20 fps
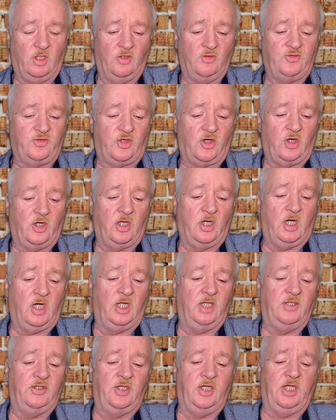turn
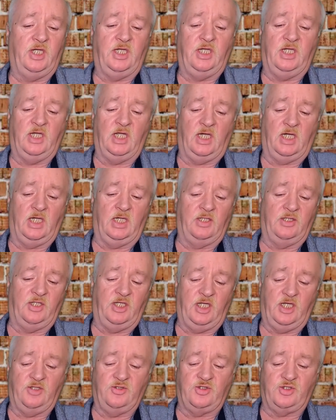on the
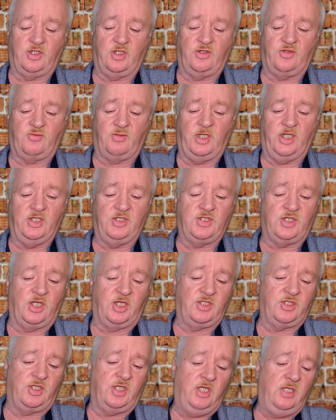Insta
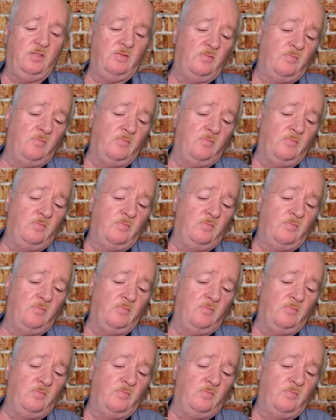360.